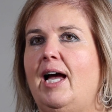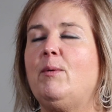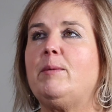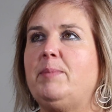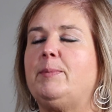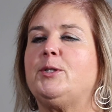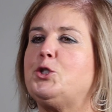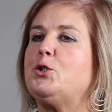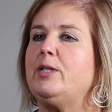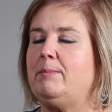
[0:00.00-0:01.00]
I want people to
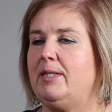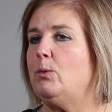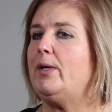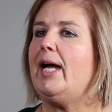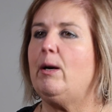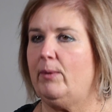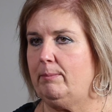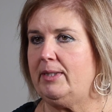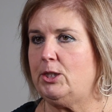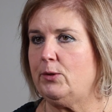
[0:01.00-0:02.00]
treat me the way I want
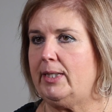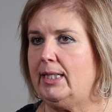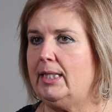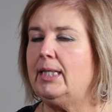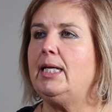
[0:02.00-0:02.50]
to be treated.